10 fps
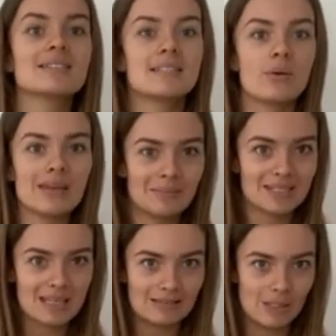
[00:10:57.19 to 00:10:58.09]
silky
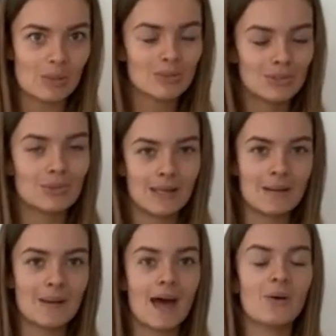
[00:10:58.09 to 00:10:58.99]
material I was talking
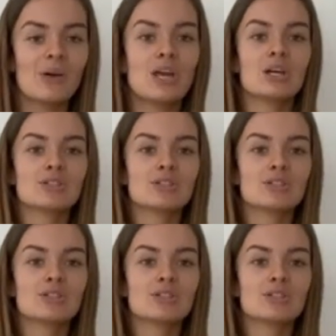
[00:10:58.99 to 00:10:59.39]
about.